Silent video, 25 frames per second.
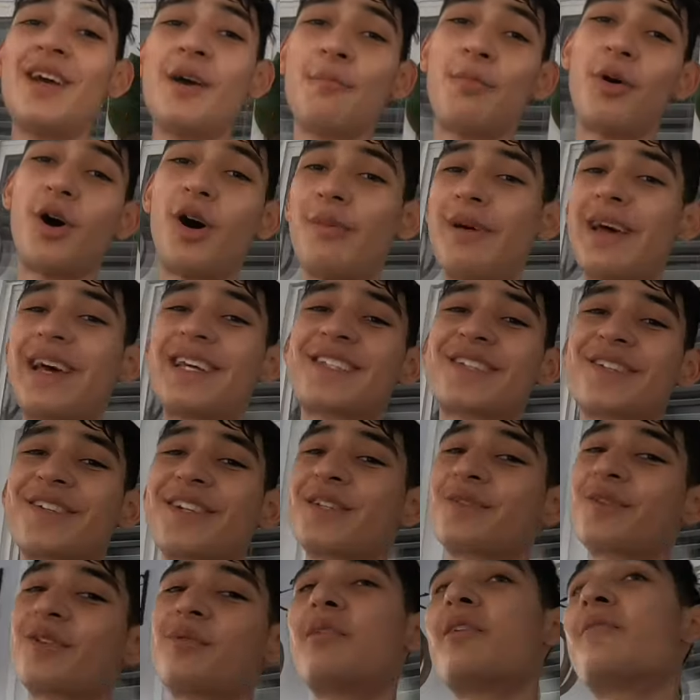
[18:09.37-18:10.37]
Ball mastery
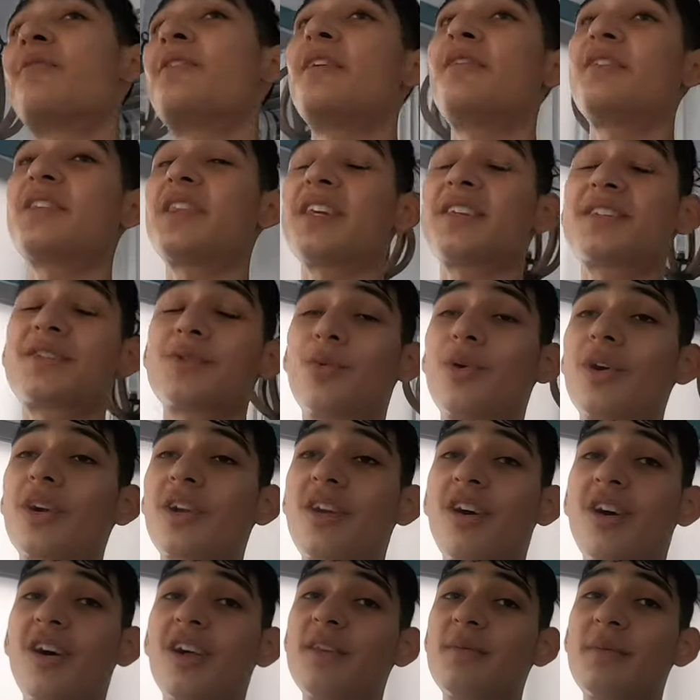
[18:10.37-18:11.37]
is one of my favorite things to
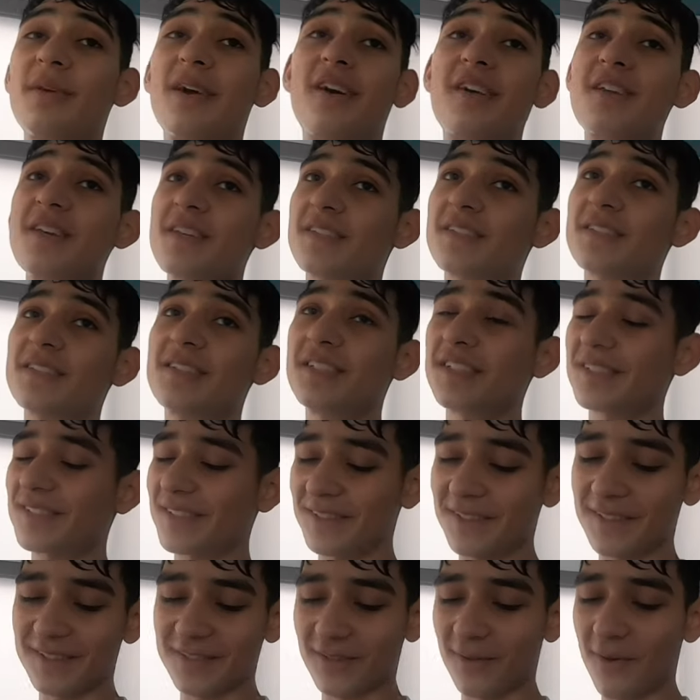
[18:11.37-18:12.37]
work on, to be honest, just
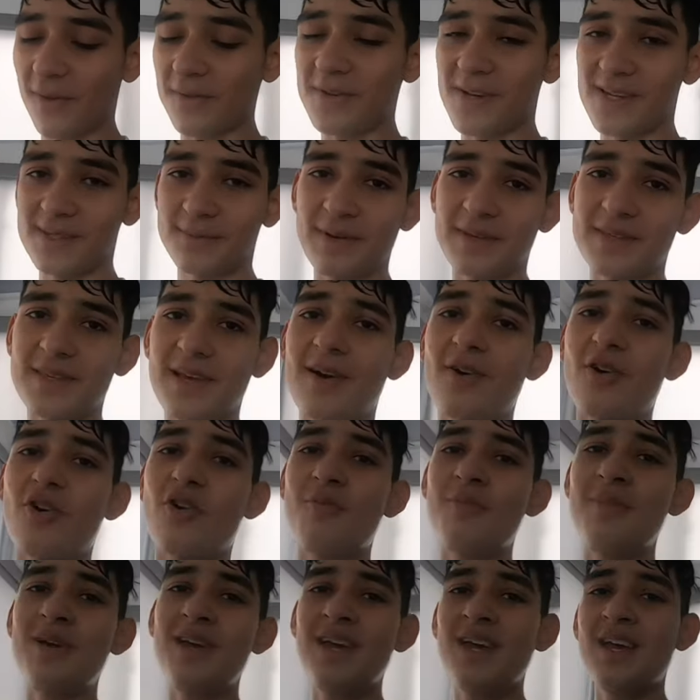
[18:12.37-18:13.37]
in this little tight space at
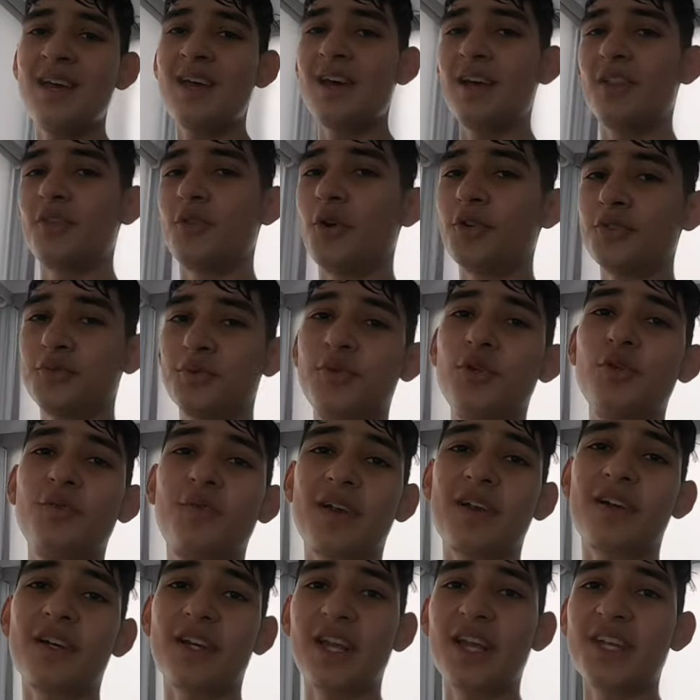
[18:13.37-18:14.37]
home. Those were new
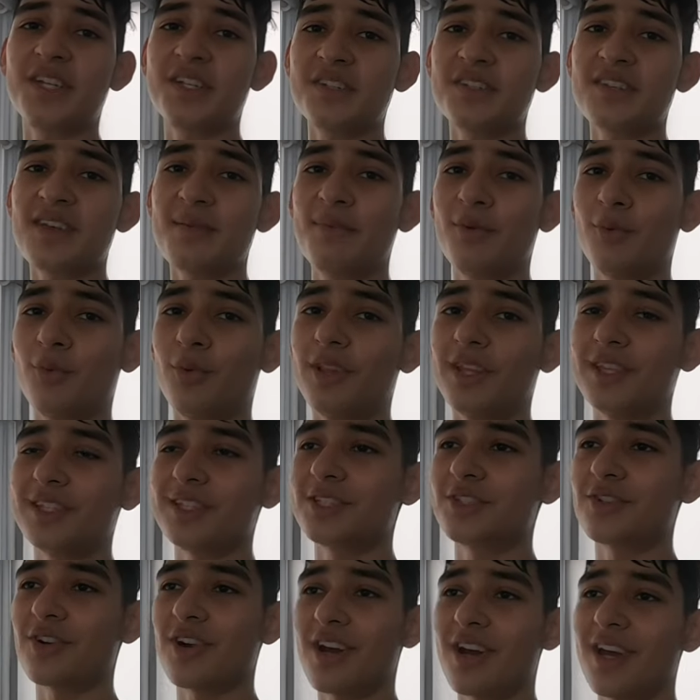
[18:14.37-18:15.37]
variations I've been willing
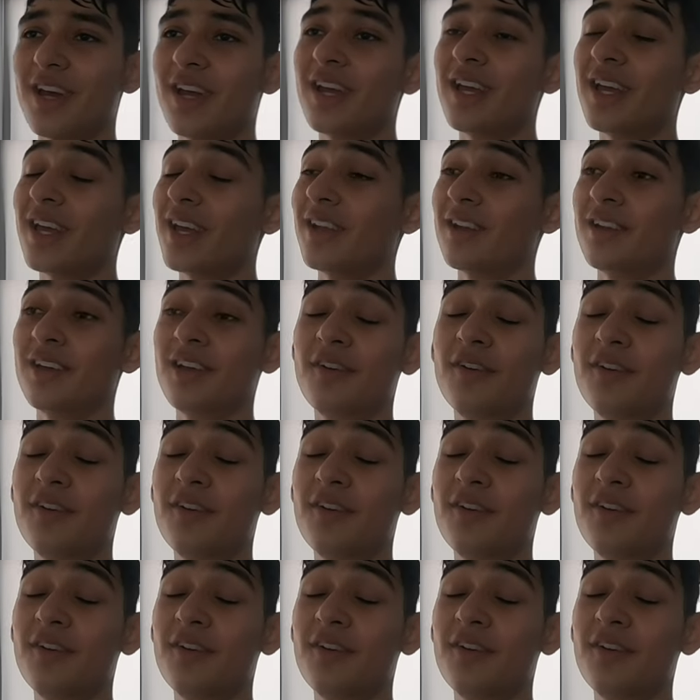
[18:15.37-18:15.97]
to try, and